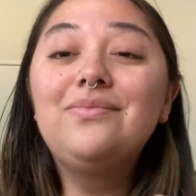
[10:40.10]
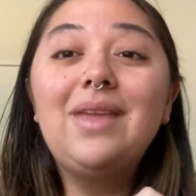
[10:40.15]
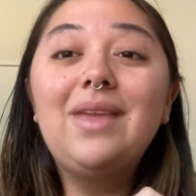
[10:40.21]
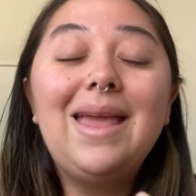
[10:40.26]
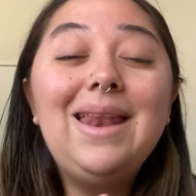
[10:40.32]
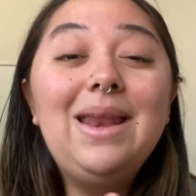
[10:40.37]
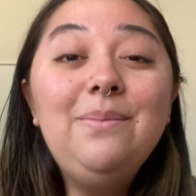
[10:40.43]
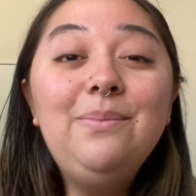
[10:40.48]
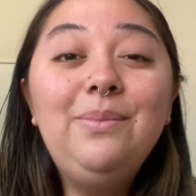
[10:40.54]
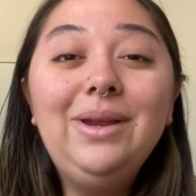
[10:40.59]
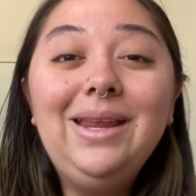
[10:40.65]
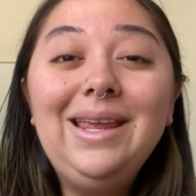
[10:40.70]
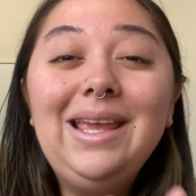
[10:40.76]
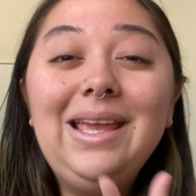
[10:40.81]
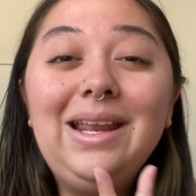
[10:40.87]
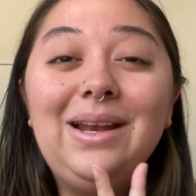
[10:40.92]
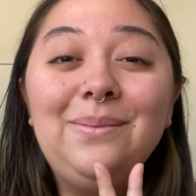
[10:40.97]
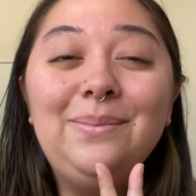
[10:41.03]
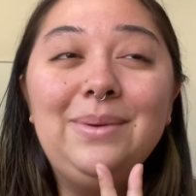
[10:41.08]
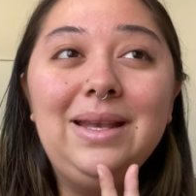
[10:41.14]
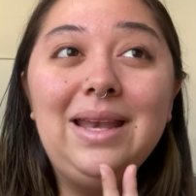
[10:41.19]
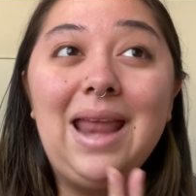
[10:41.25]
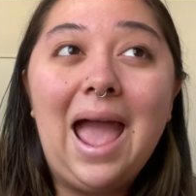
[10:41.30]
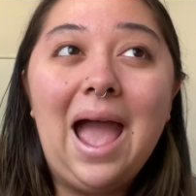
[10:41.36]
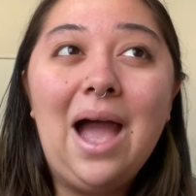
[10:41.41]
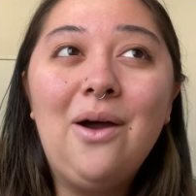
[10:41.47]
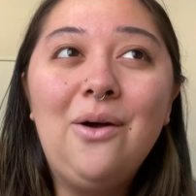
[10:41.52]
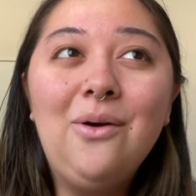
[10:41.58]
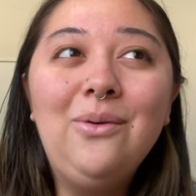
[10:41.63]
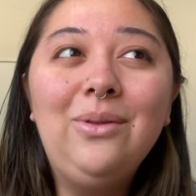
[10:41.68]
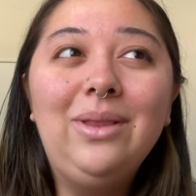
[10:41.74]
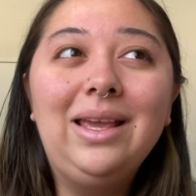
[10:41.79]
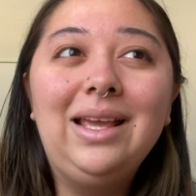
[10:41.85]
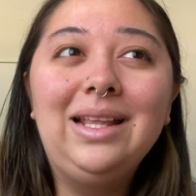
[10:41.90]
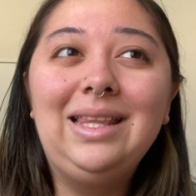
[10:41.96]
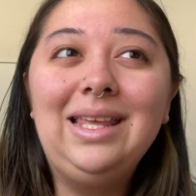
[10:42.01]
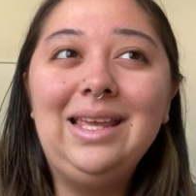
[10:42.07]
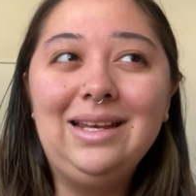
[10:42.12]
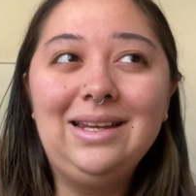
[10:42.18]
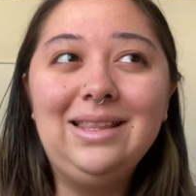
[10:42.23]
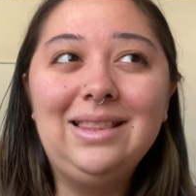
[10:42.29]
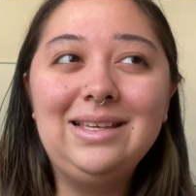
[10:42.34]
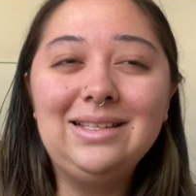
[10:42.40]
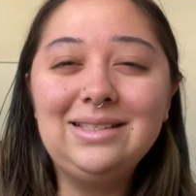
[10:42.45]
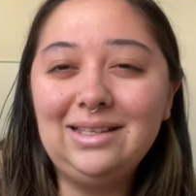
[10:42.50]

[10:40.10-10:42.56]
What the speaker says: I'm bringing it up now, like at the end of this,